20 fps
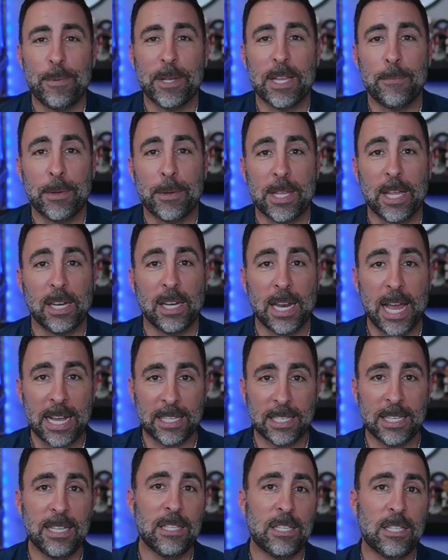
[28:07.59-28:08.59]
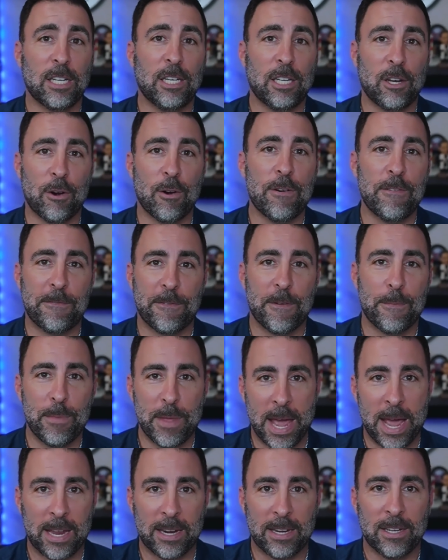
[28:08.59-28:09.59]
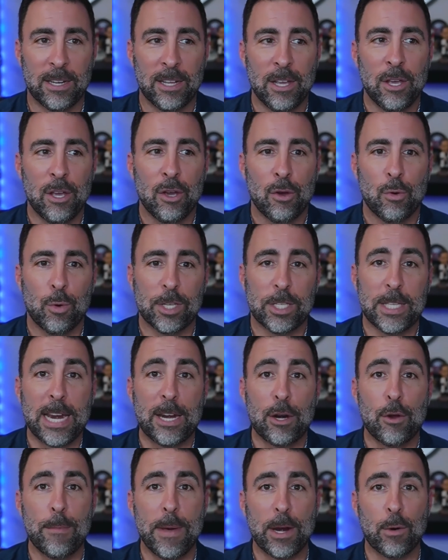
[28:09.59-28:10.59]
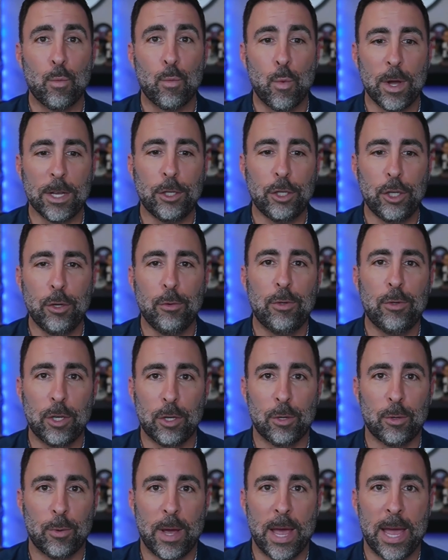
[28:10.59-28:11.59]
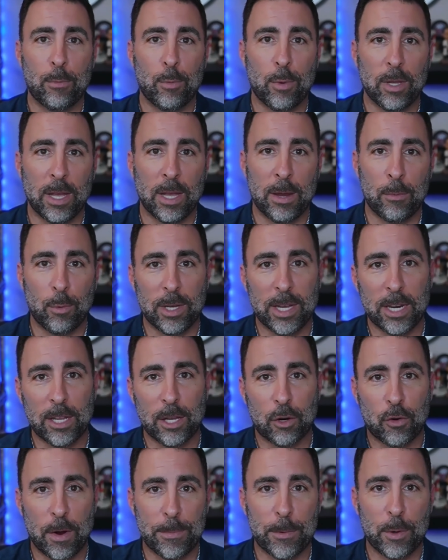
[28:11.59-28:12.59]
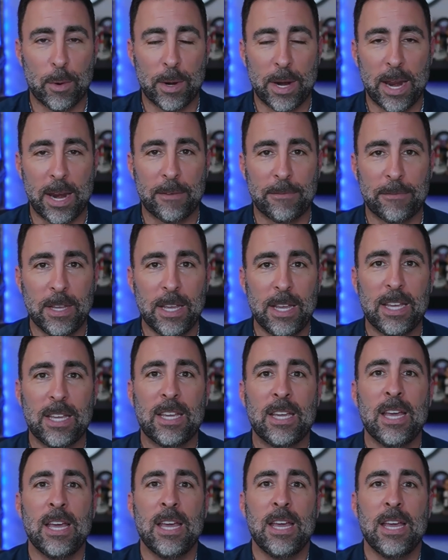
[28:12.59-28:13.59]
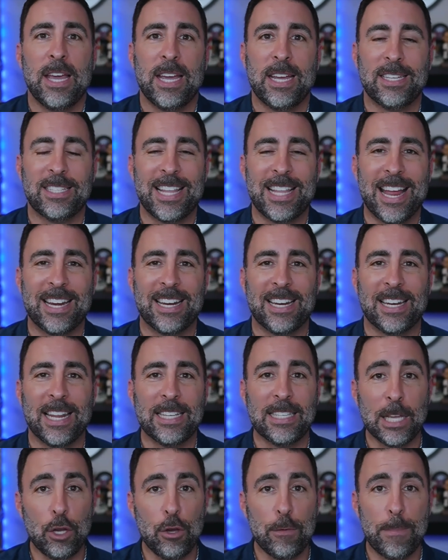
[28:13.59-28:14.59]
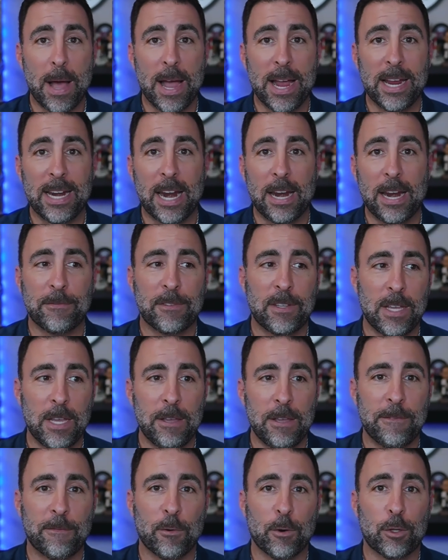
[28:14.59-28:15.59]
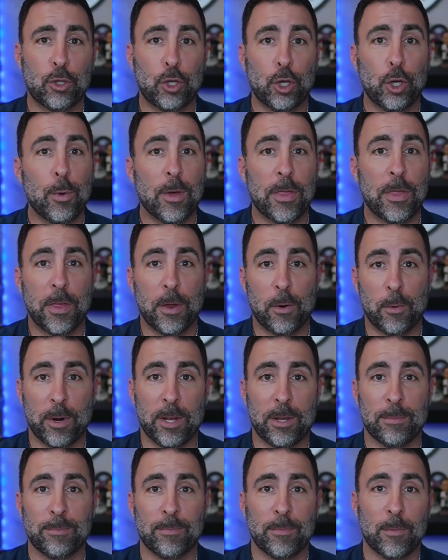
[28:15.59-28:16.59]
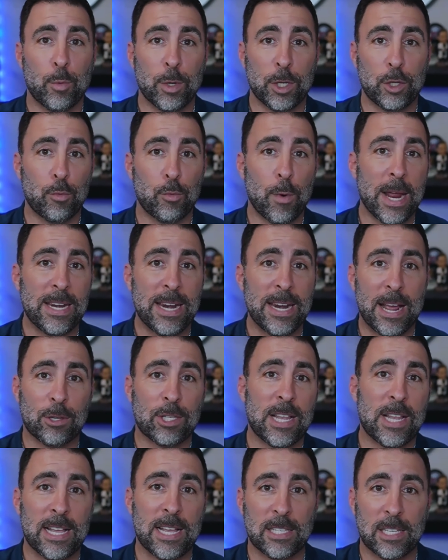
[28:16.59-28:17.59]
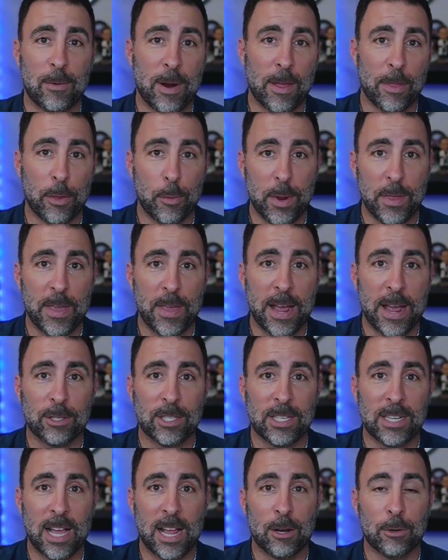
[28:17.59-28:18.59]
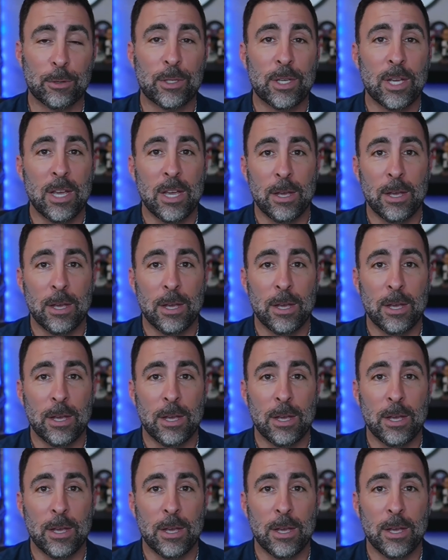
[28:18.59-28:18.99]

but, but the lesson to learn from that was that no matter what you do, and we'll and we'll get into crypto and N F T, is that let's say you buy an N F T for two Ethereum, which right now stands at around three thousand dollars